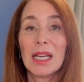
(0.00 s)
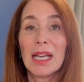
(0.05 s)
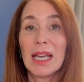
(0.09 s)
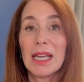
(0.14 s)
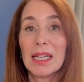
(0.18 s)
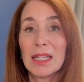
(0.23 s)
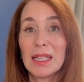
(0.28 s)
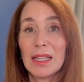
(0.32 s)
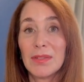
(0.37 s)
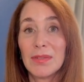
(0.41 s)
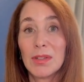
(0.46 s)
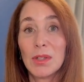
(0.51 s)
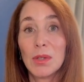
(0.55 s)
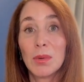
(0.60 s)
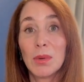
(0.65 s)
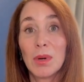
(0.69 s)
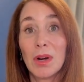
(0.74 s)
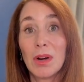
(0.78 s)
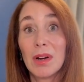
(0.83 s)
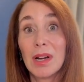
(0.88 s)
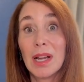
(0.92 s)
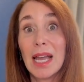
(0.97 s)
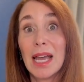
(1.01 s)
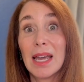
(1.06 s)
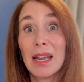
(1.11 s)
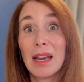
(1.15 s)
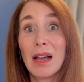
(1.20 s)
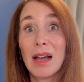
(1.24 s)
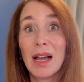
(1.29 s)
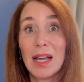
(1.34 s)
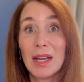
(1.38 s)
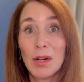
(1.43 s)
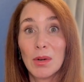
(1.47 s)
and if you are at
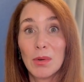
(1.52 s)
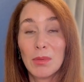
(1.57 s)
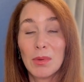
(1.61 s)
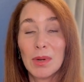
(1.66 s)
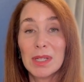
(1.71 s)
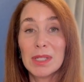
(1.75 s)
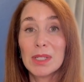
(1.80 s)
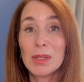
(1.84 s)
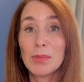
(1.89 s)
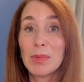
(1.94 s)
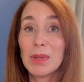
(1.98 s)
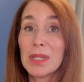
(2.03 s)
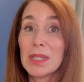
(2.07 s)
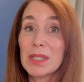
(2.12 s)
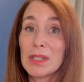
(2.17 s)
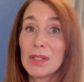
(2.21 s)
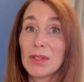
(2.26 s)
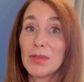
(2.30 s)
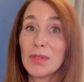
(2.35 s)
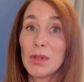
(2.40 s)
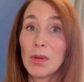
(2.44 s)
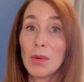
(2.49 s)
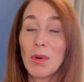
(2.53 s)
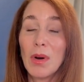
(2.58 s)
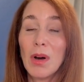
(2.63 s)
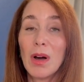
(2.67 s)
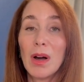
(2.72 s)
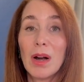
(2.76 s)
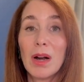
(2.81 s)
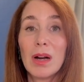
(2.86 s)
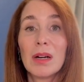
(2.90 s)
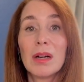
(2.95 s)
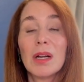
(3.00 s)
higher risk, because if you
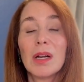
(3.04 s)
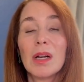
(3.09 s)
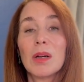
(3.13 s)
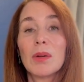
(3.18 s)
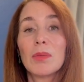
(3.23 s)
are,